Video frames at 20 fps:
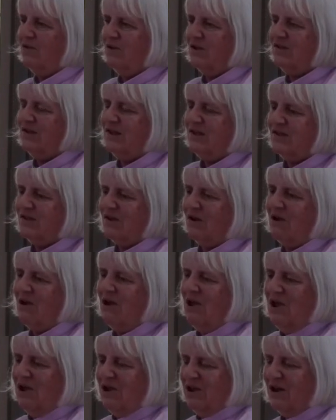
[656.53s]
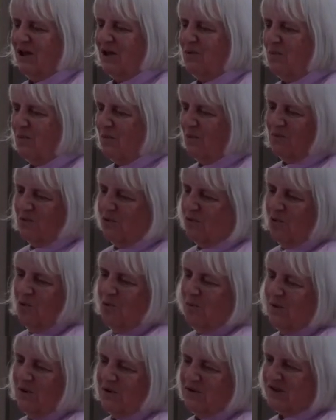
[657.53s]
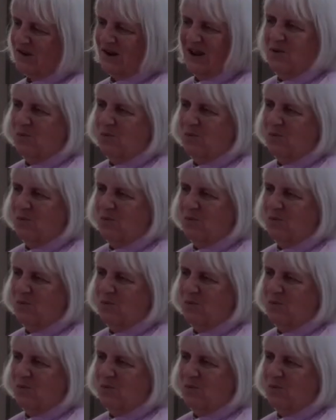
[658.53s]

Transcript: This is, he